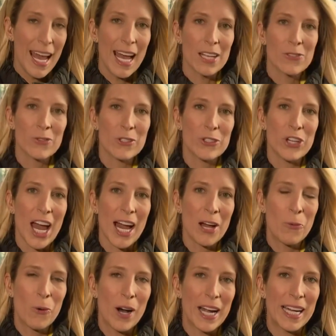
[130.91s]
As for Jack
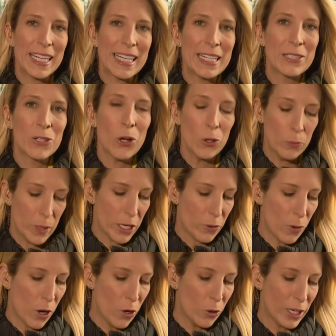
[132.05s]
White, he told me,
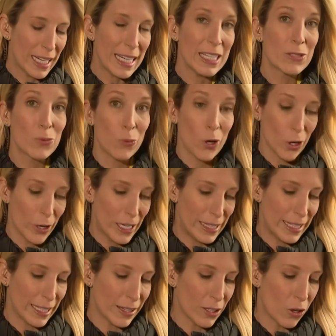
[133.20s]
quote, he's
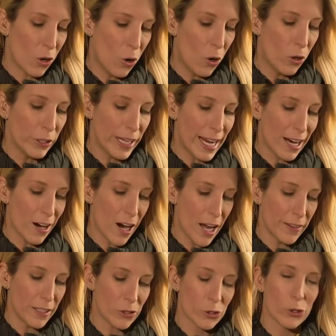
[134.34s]
worried that the cold air
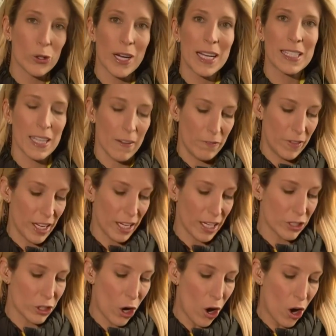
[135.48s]
on the strings of the
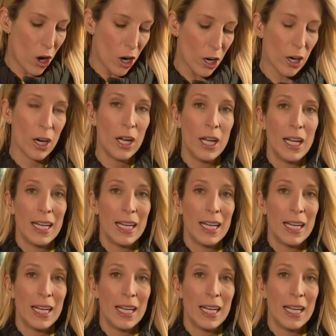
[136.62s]
guitar,